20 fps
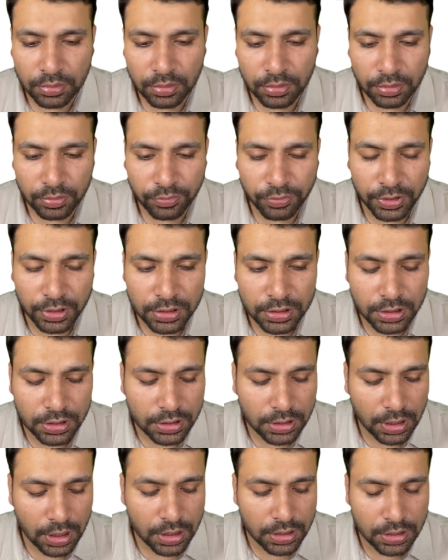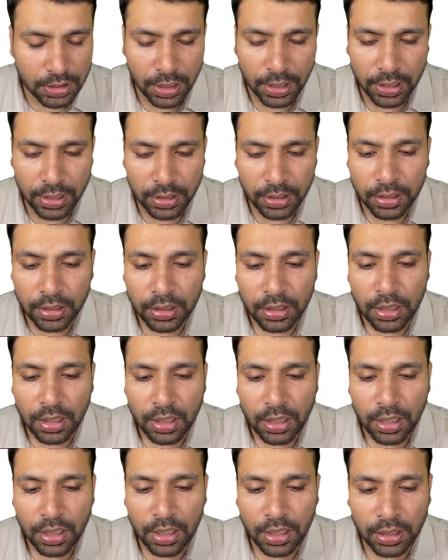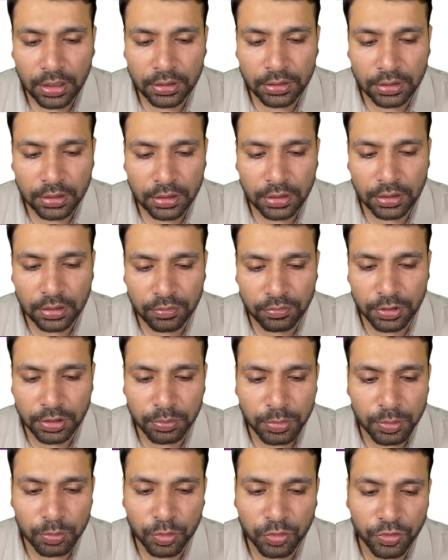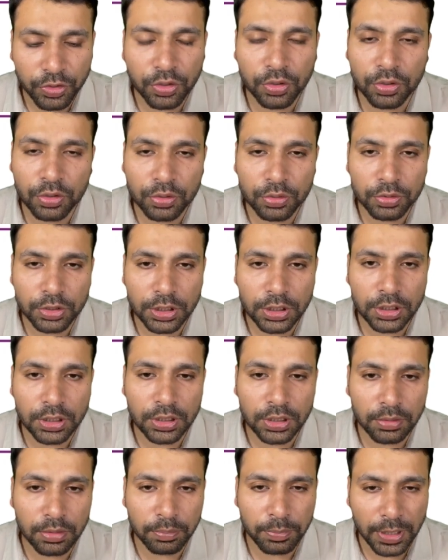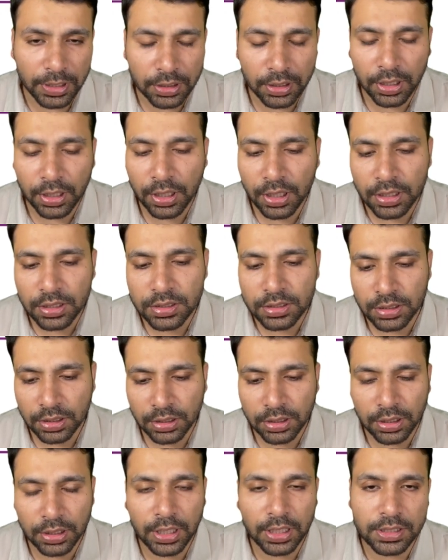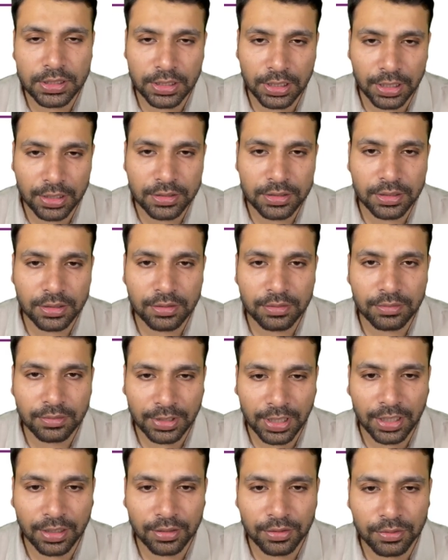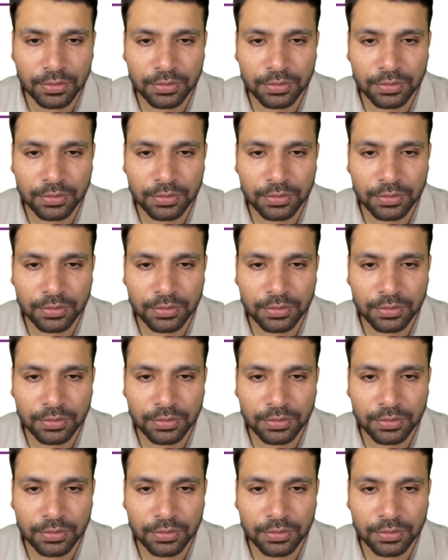finish this class right here, and we'll be moving on to the pancreas in the next lecture. Thank you.